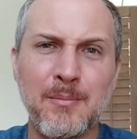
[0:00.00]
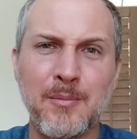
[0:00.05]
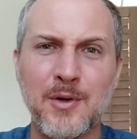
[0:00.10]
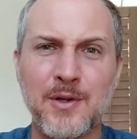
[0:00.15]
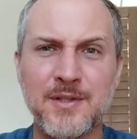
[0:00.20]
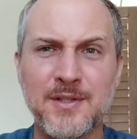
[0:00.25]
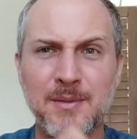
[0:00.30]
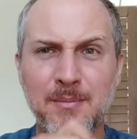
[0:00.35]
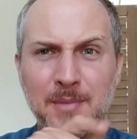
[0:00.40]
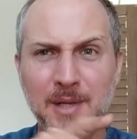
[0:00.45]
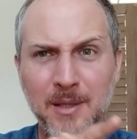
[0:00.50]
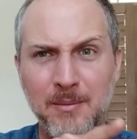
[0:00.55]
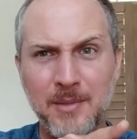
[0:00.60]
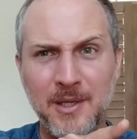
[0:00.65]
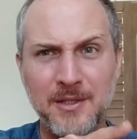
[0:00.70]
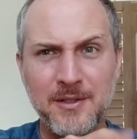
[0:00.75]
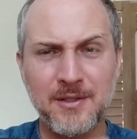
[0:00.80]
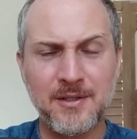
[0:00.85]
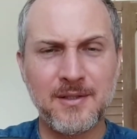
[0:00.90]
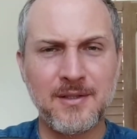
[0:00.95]
press the bell
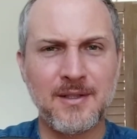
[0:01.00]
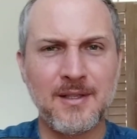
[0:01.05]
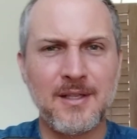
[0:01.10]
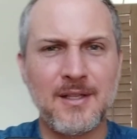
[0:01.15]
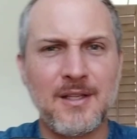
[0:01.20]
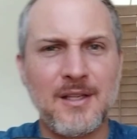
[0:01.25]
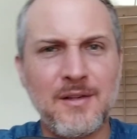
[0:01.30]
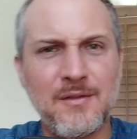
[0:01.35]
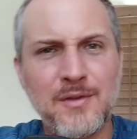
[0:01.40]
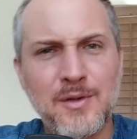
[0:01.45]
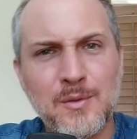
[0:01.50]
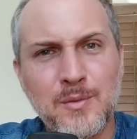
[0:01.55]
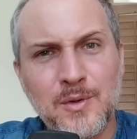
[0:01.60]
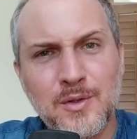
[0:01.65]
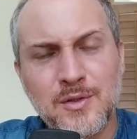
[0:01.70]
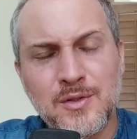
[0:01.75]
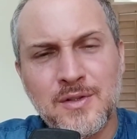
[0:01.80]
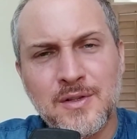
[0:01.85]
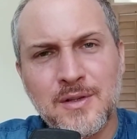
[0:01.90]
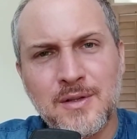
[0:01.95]
button if you
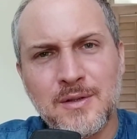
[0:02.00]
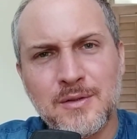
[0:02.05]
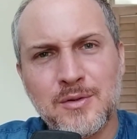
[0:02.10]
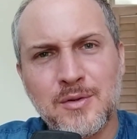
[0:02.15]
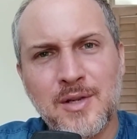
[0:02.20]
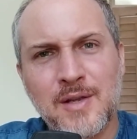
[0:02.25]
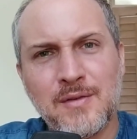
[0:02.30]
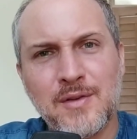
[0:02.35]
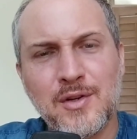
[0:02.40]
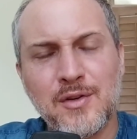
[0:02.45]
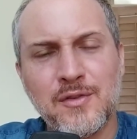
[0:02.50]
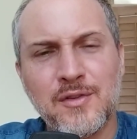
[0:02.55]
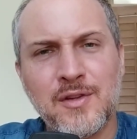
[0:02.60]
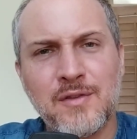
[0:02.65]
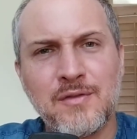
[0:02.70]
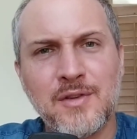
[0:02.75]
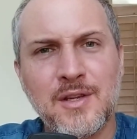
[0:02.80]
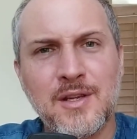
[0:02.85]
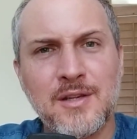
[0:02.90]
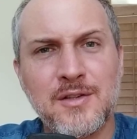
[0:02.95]
want to have a
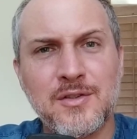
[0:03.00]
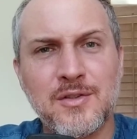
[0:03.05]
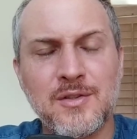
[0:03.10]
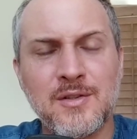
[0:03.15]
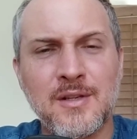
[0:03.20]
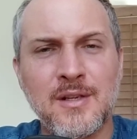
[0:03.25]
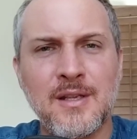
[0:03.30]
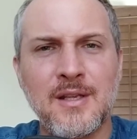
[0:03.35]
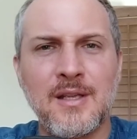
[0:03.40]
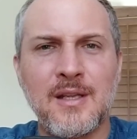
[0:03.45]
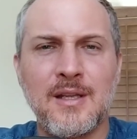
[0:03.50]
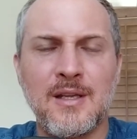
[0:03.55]
notification